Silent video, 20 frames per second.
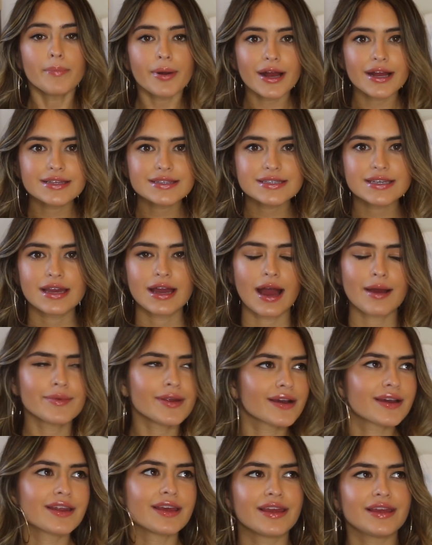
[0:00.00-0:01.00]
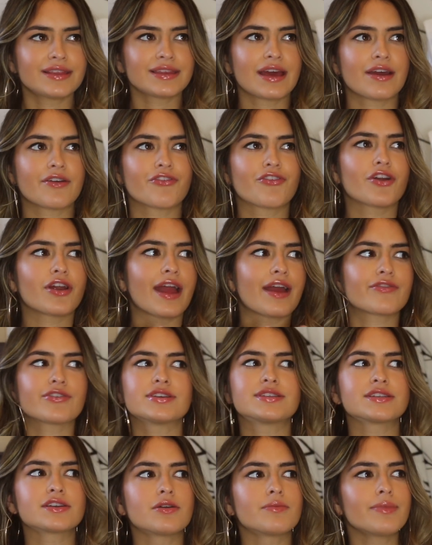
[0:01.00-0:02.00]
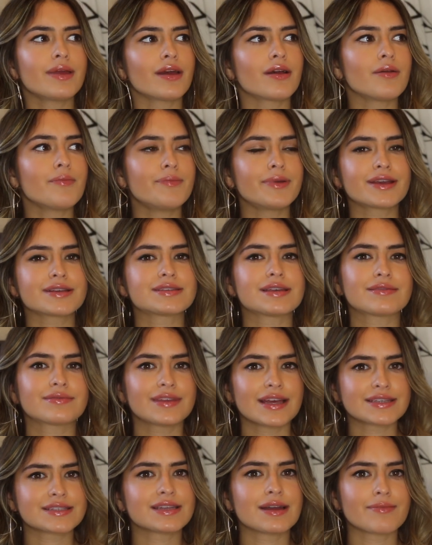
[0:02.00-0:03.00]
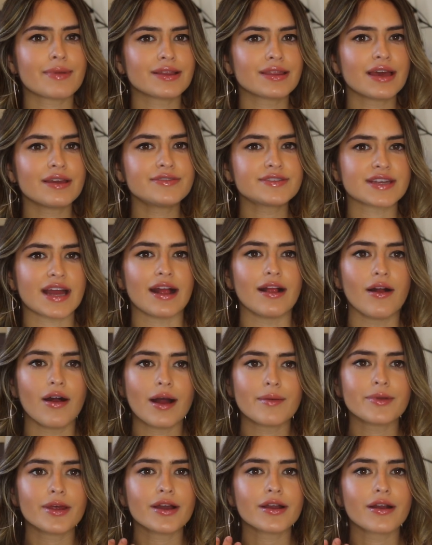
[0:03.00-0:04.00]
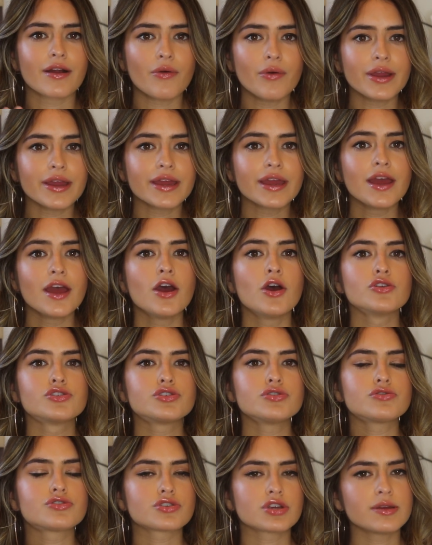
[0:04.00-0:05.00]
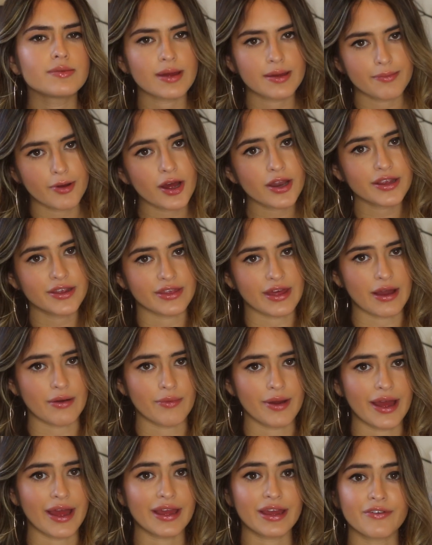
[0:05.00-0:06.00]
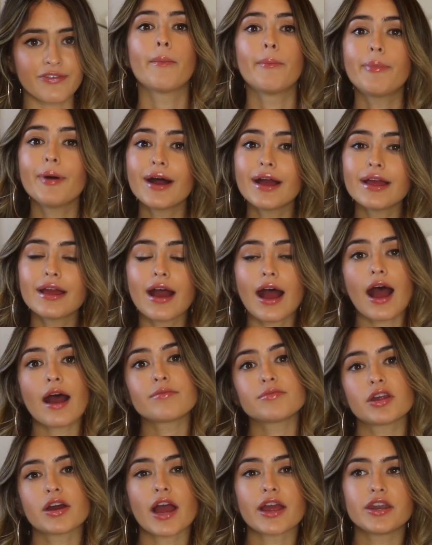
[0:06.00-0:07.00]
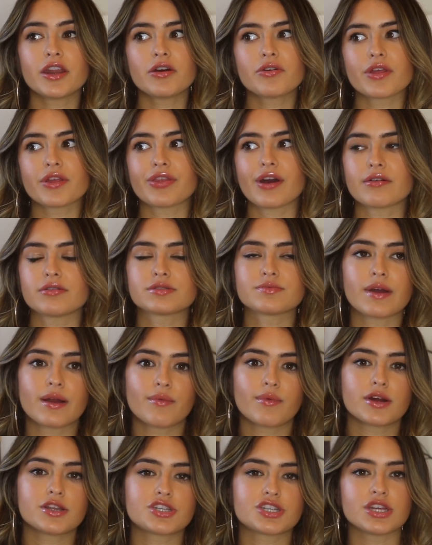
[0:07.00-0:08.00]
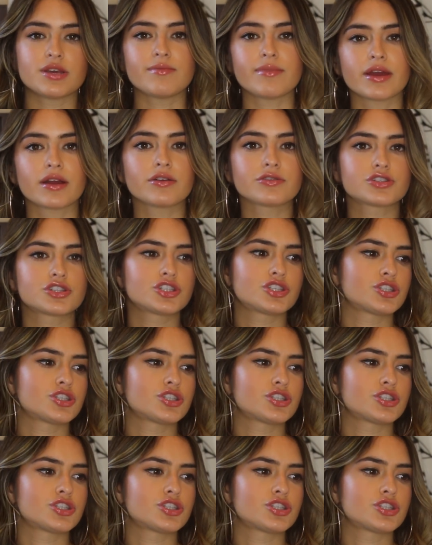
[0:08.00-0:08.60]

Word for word: But I'm not gonna eat that for every single meal because that's not my lifestyle. I'm not going to treat my body that way. But I'm, i know that that was my one cheat meal,